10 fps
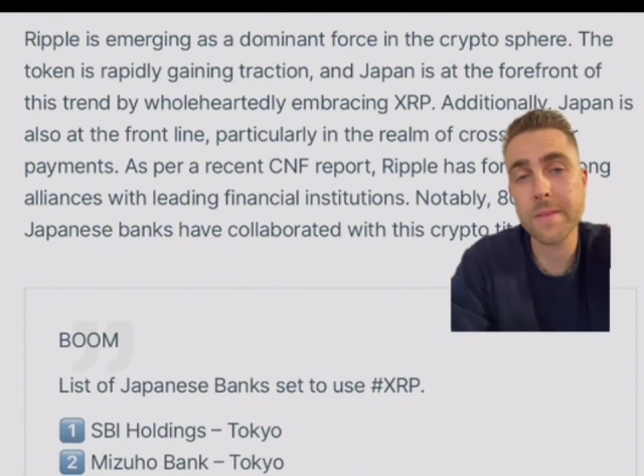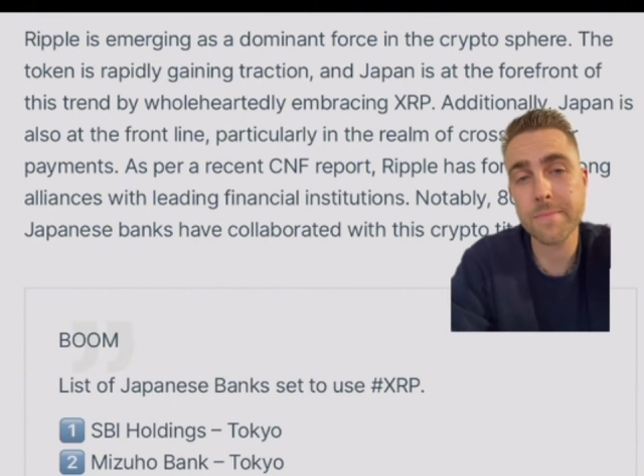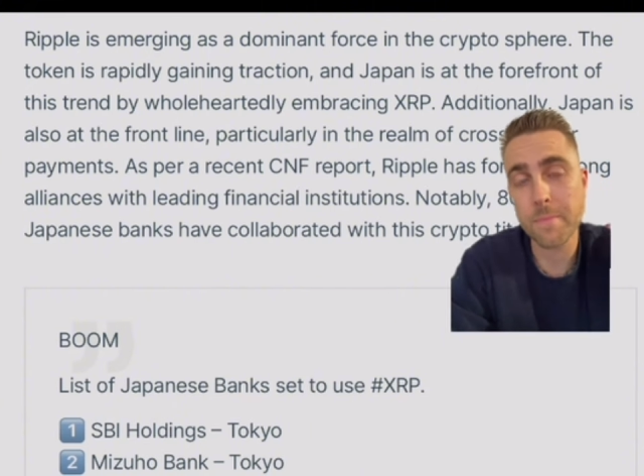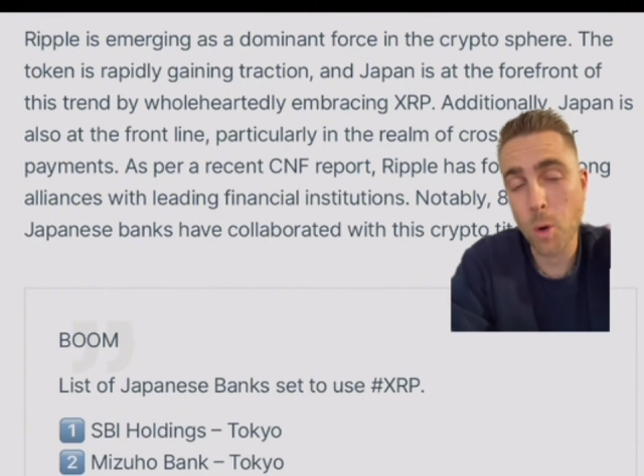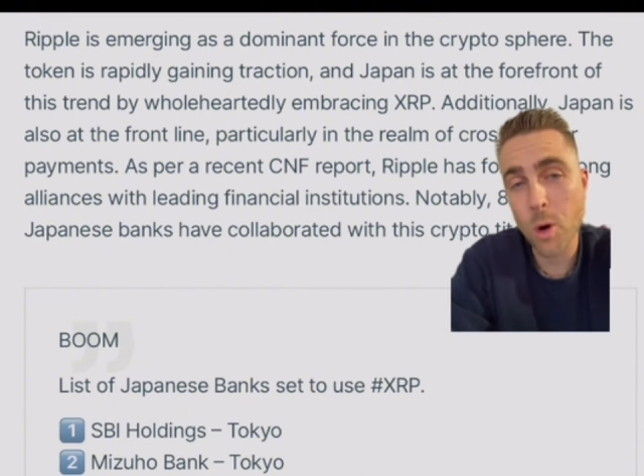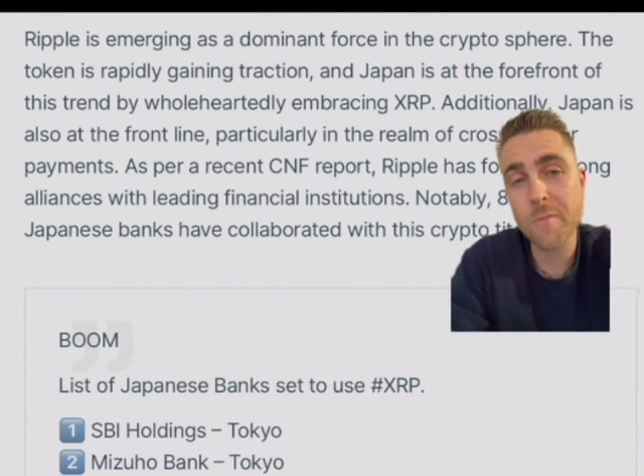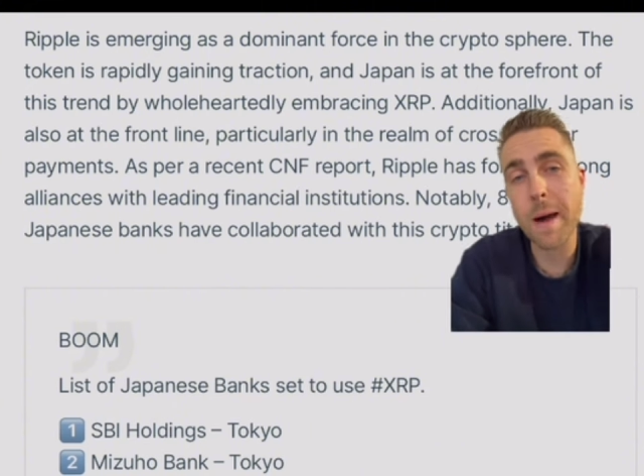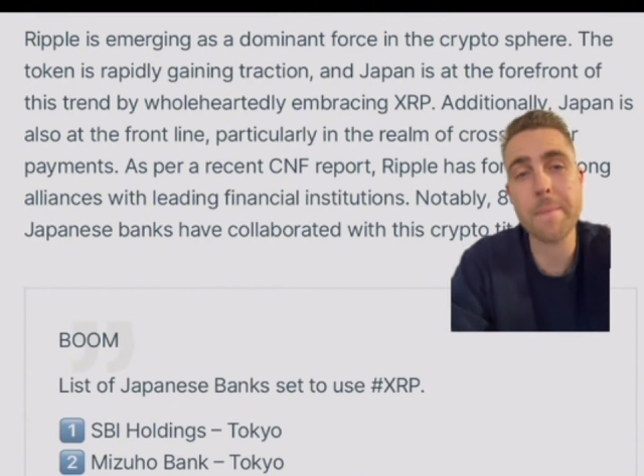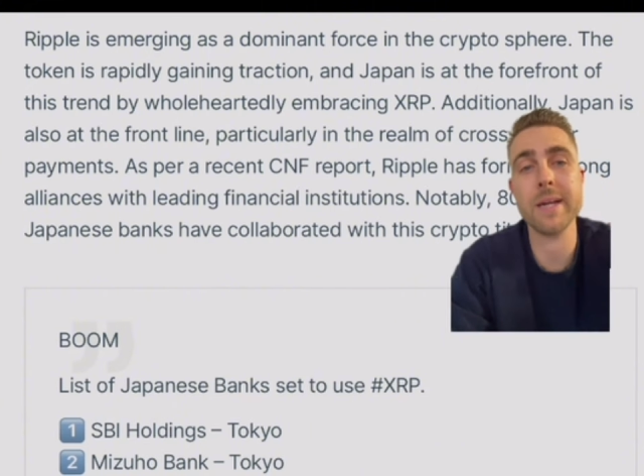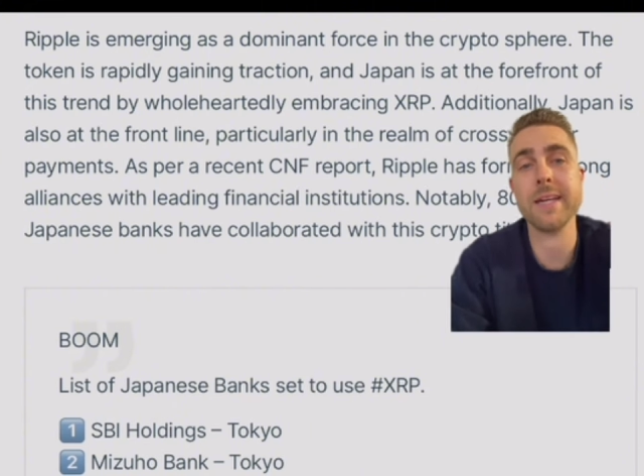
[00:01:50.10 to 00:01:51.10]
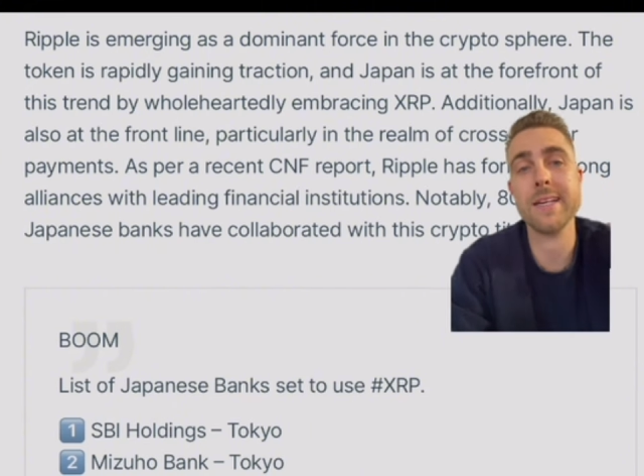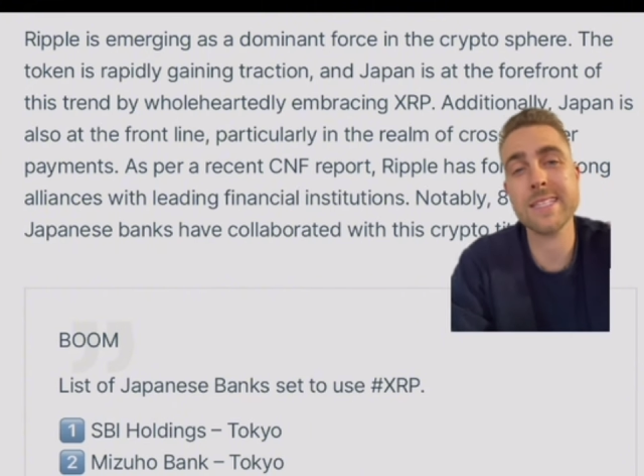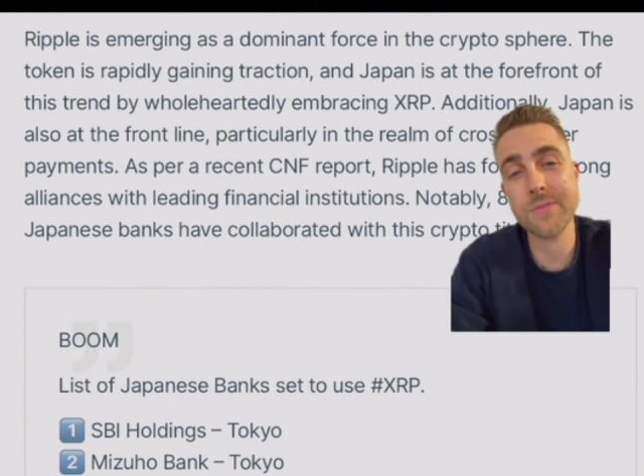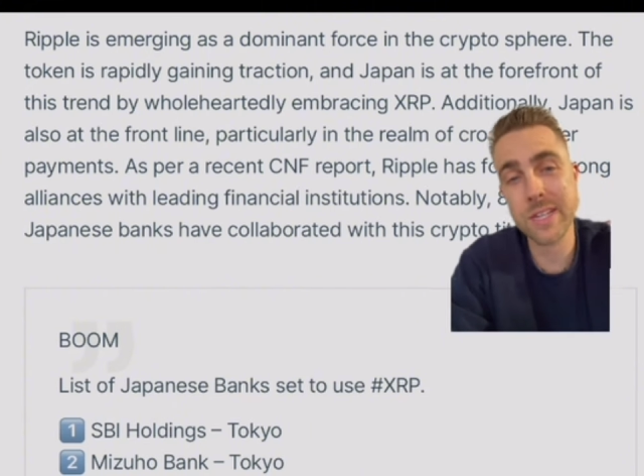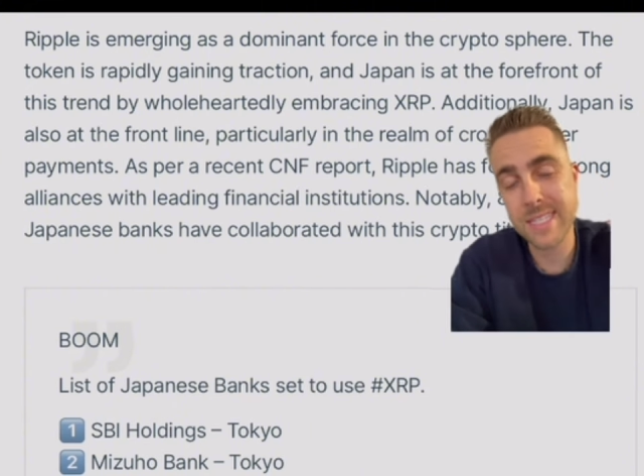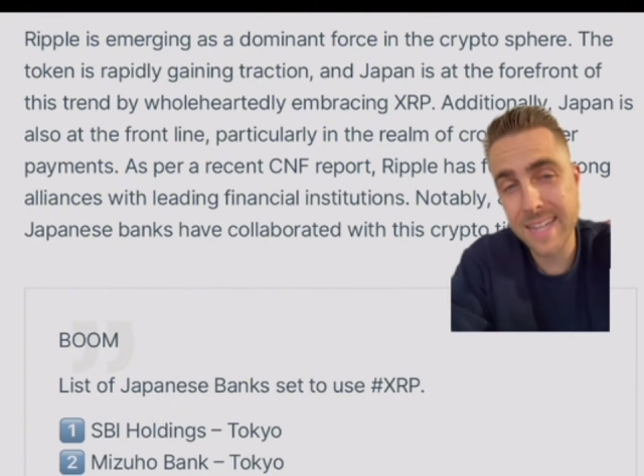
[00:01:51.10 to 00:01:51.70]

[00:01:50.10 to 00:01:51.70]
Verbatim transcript: more of my money is invested in